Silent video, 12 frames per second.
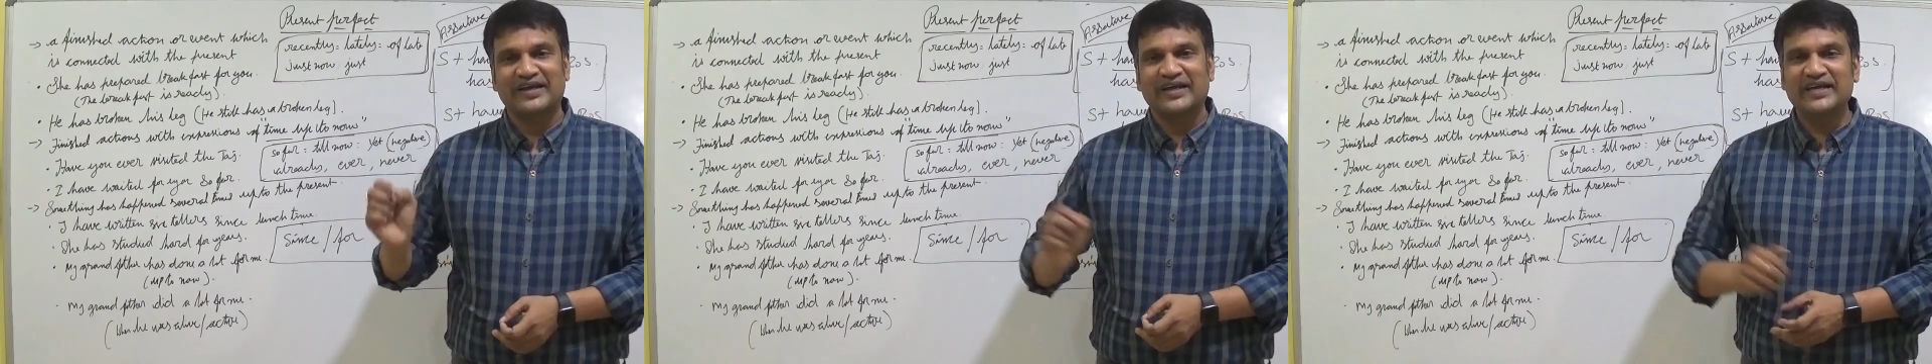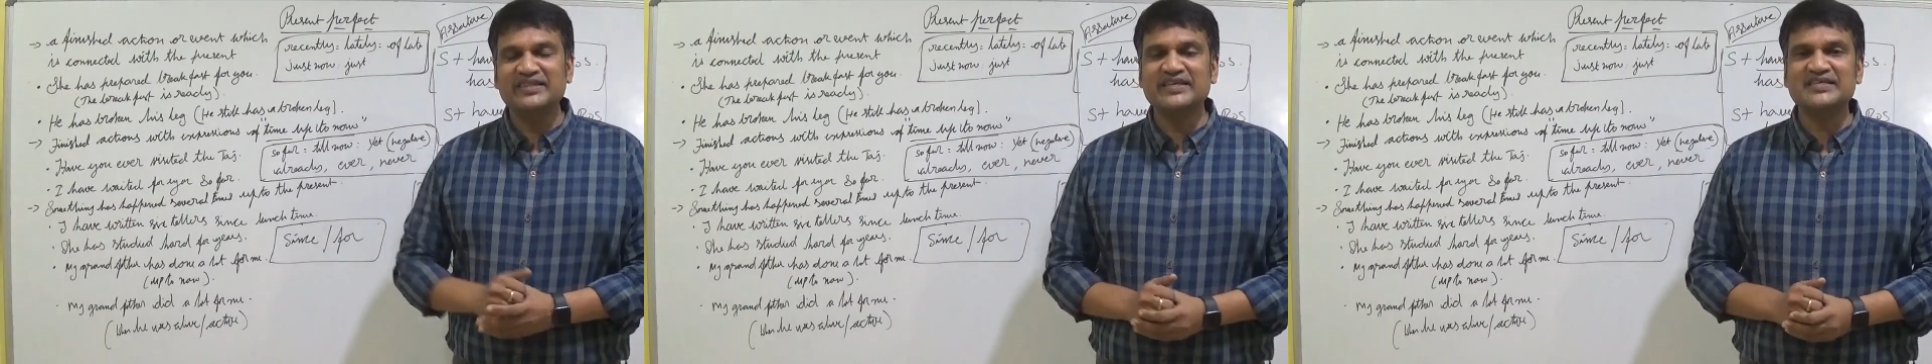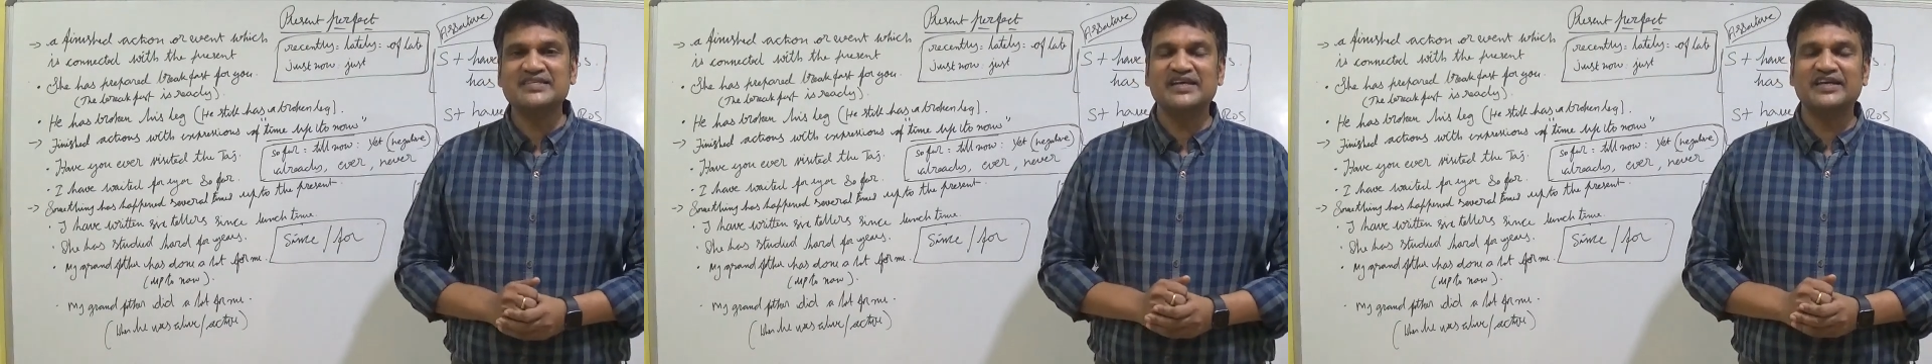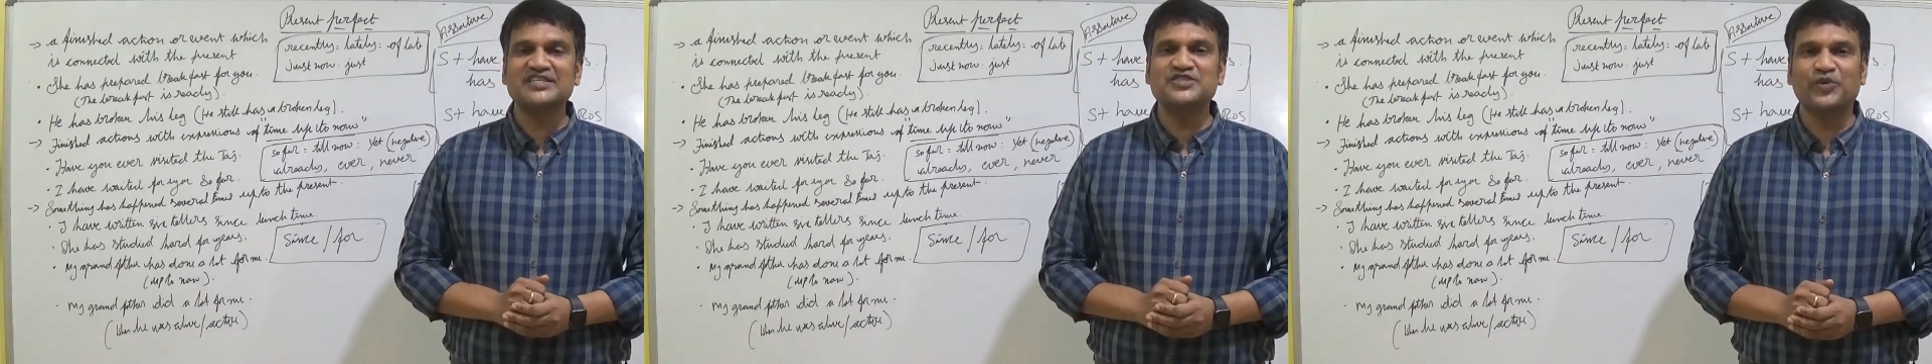In this
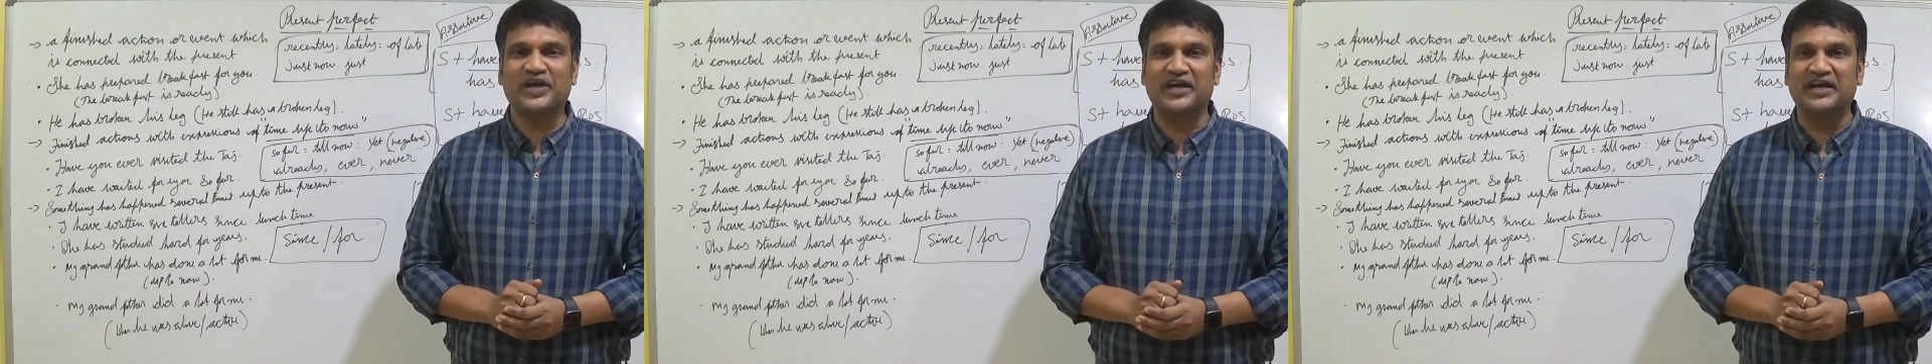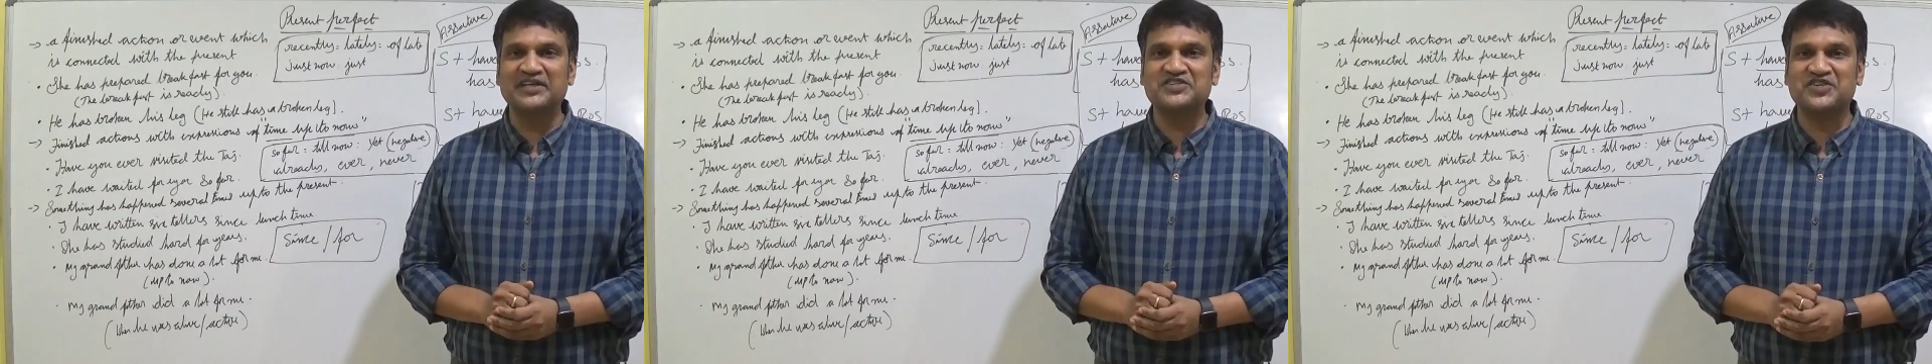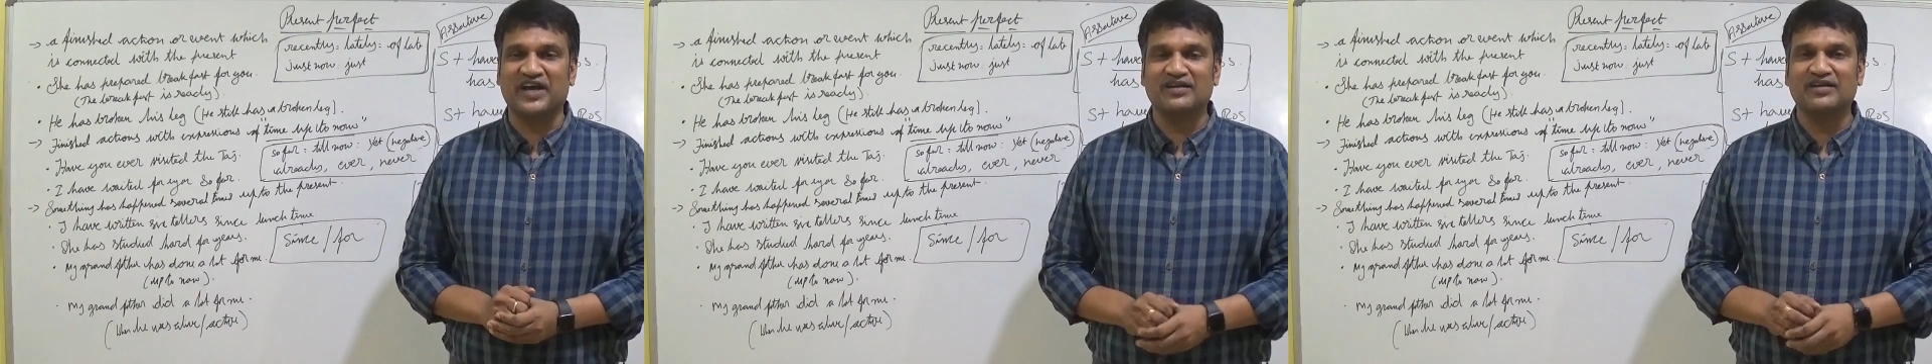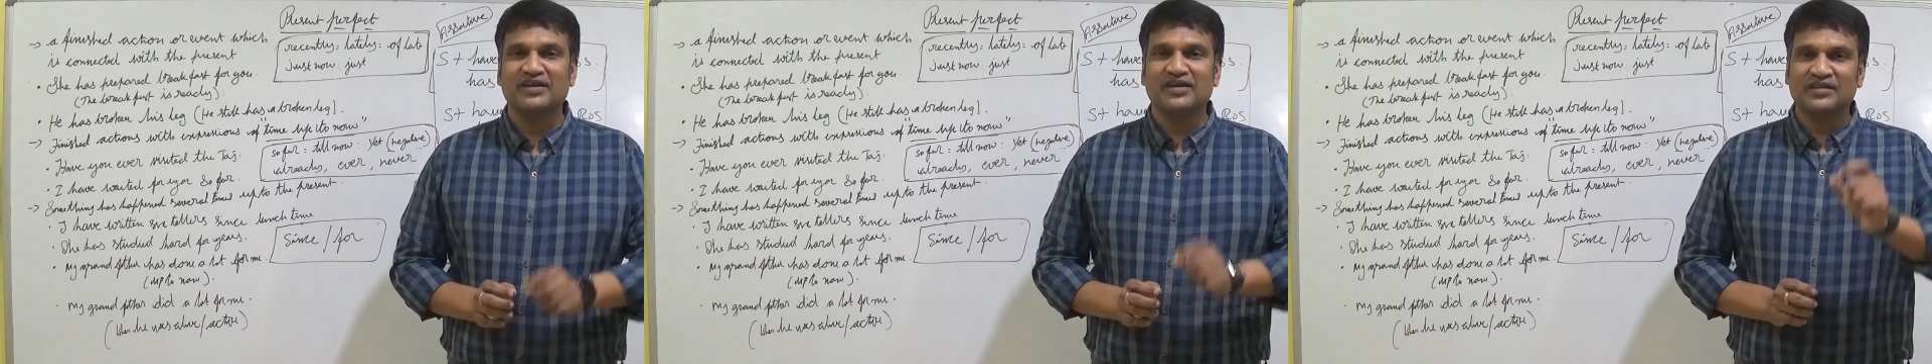sentence we can understand
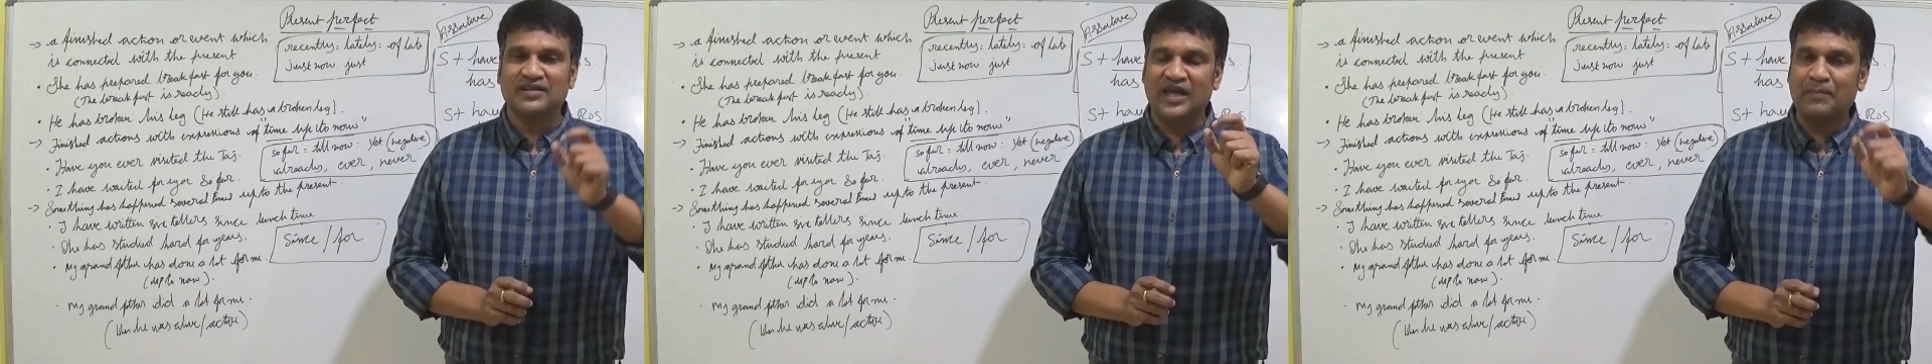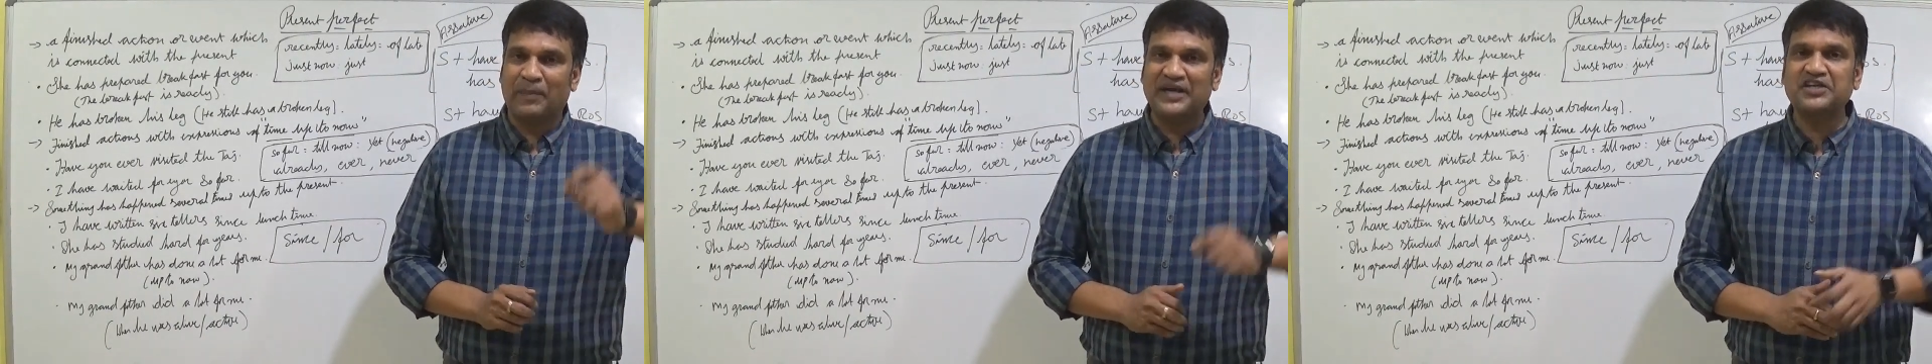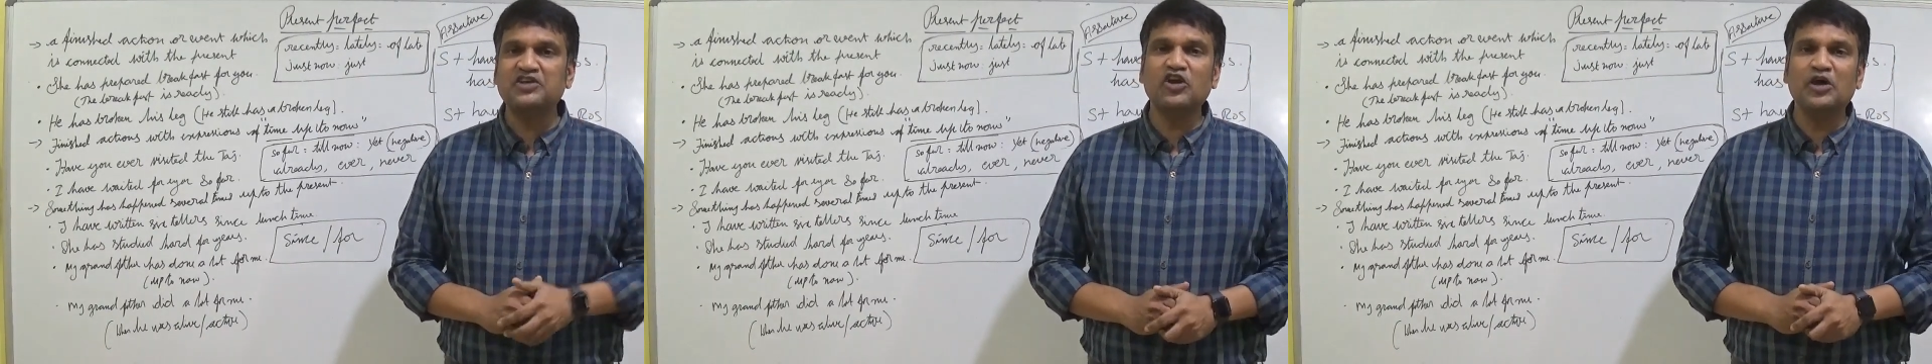a particular